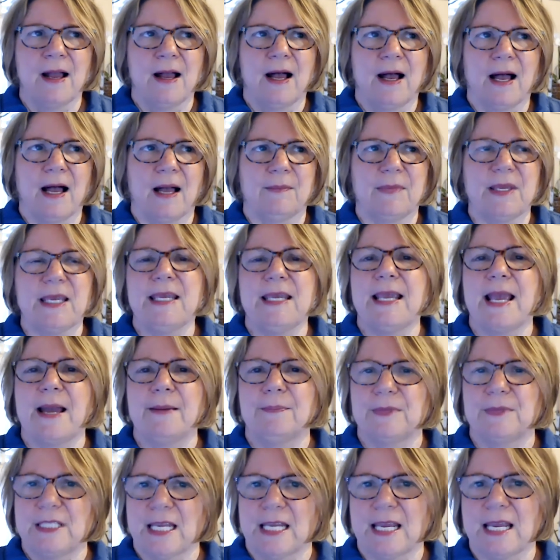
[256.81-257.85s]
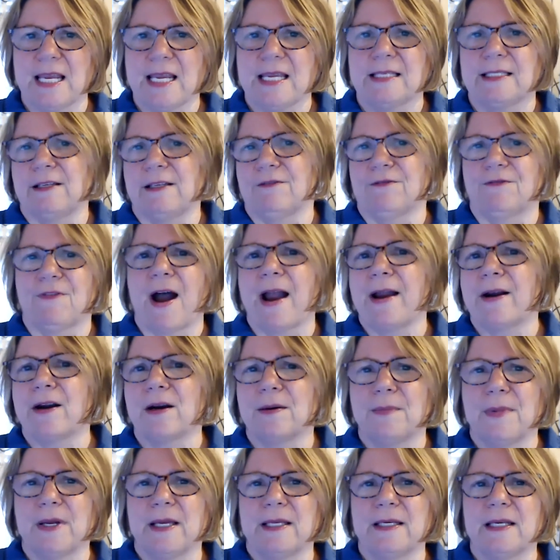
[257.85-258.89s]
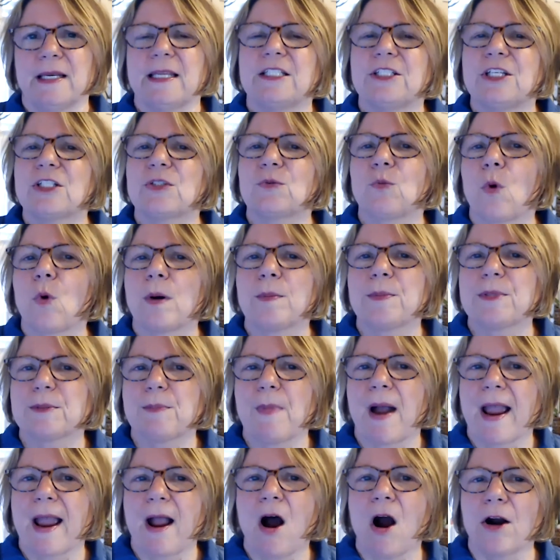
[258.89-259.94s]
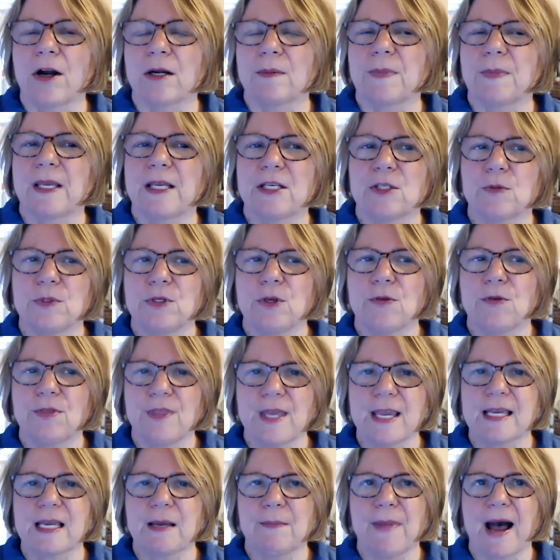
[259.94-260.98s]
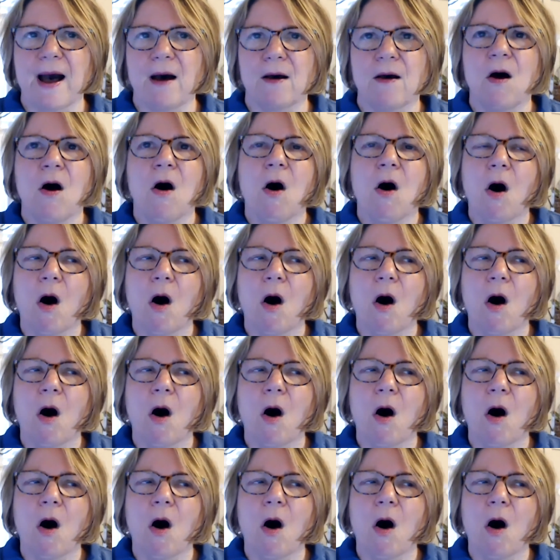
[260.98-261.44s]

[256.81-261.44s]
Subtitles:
EMTs and firemen, it just warms my heart, because when you think about